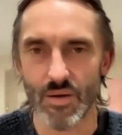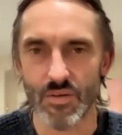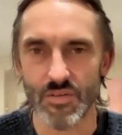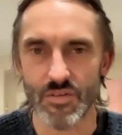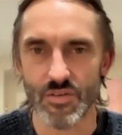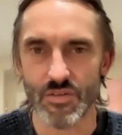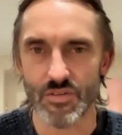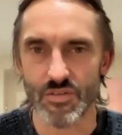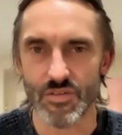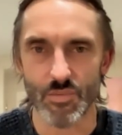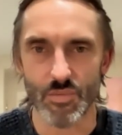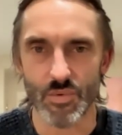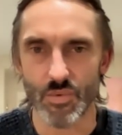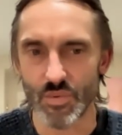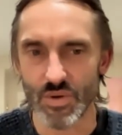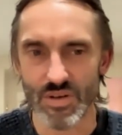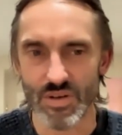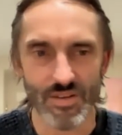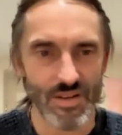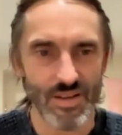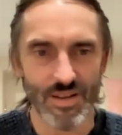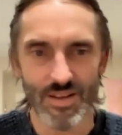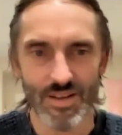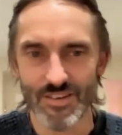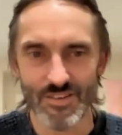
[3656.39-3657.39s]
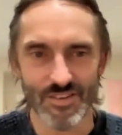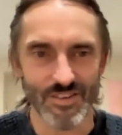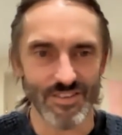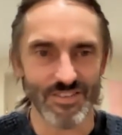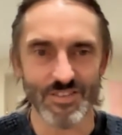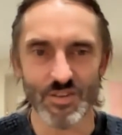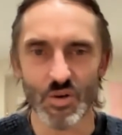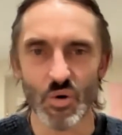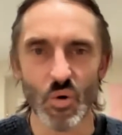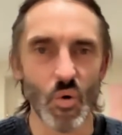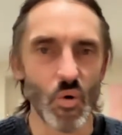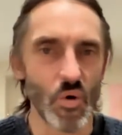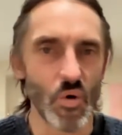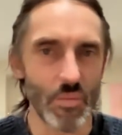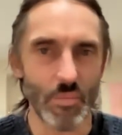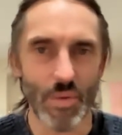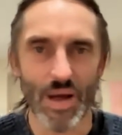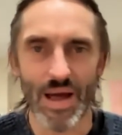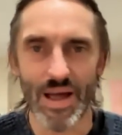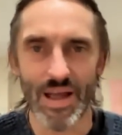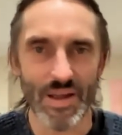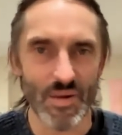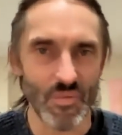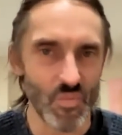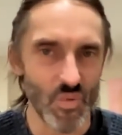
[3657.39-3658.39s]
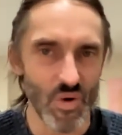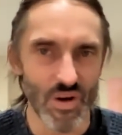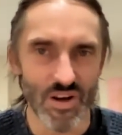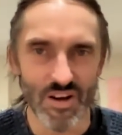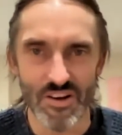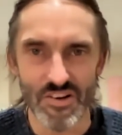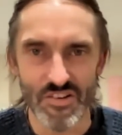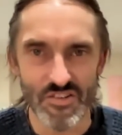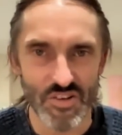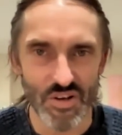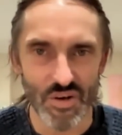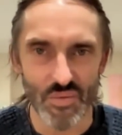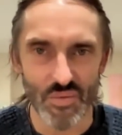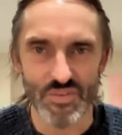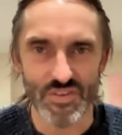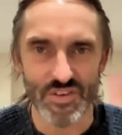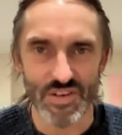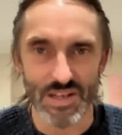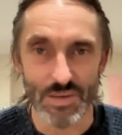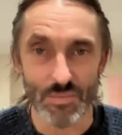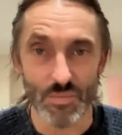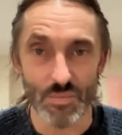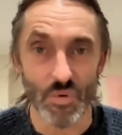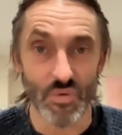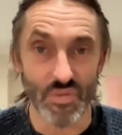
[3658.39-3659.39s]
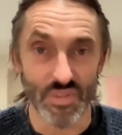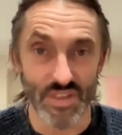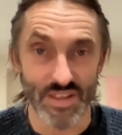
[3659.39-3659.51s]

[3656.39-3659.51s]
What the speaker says: It's not something we just talk about in workshops anymore.